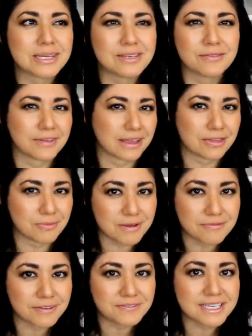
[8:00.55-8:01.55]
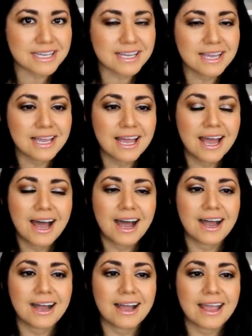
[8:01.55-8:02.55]
retail for like 350.
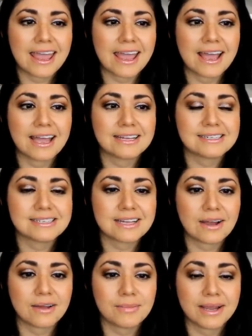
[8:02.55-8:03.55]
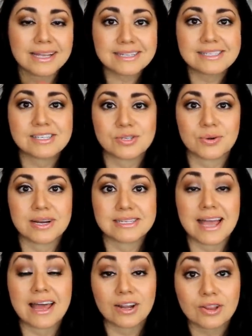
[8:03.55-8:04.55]
Uh, and on my Insta
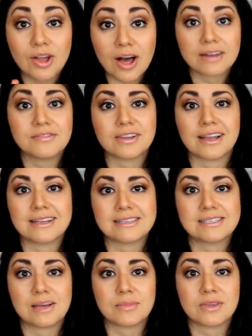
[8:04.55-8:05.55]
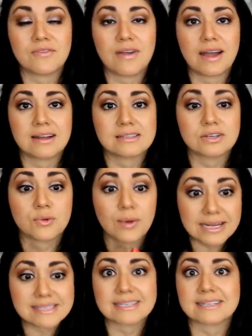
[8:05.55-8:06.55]
stories, I had a lot of you guys tell me you've had
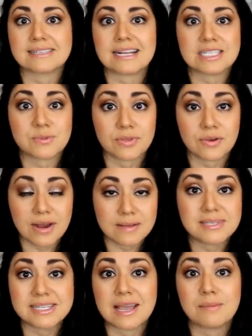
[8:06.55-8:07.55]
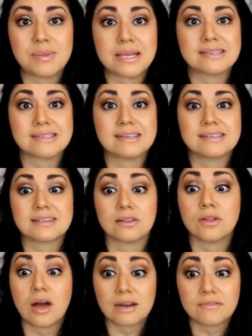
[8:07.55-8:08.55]
great success with your MCM pieces. A
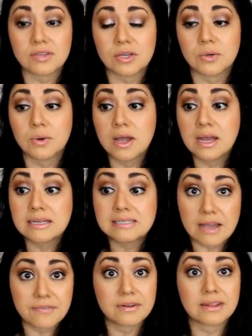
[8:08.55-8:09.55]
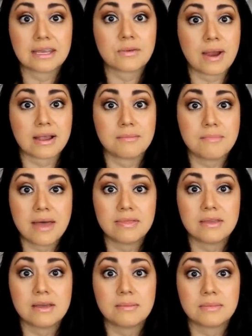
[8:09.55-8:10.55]
lot of you definitely
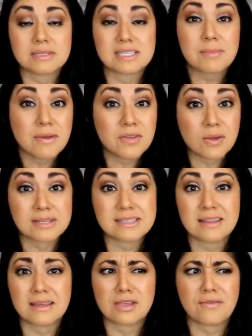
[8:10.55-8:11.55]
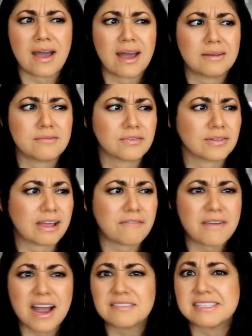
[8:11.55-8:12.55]
recommend them. Some of you had said that you've had them for like
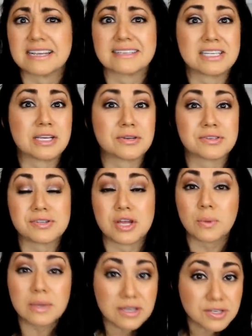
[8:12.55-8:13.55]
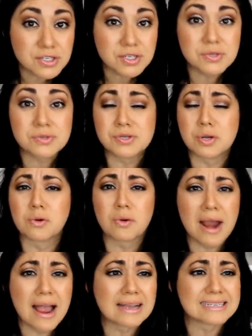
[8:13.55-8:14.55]
five, six years, no issues, no
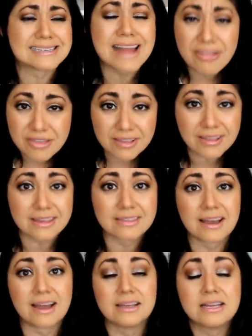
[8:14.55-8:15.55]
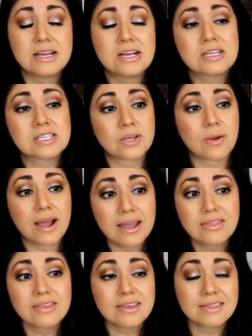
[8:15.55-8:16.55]
cracks, nothing like that. So
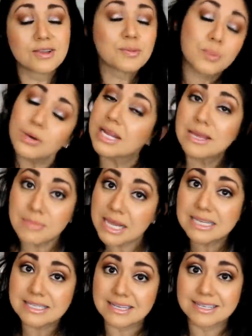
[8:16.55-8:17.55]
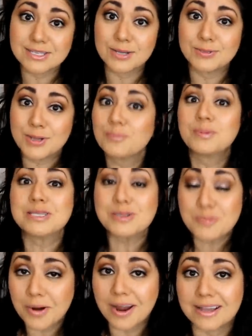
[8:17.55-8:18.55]
I think they're pretty amazing. So don't be
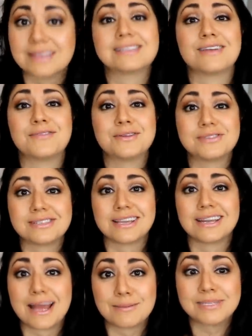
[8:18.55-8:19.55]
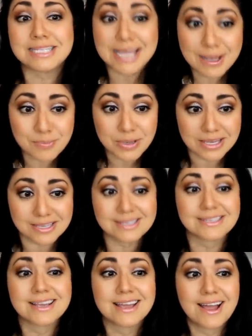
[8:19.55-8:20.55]
surprised if you see an MCM
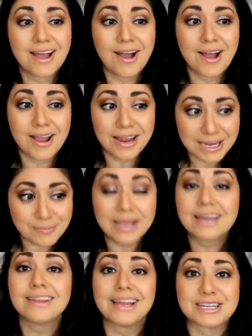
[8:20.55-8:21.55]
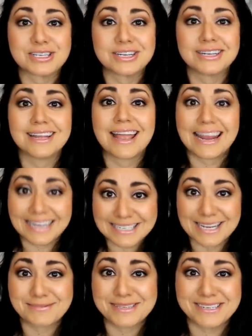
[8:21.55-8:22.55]
piece in my collection
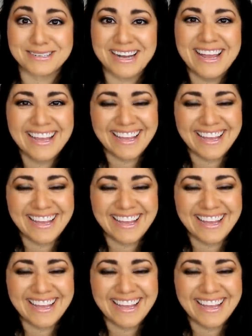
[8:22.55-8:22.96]
anytime soon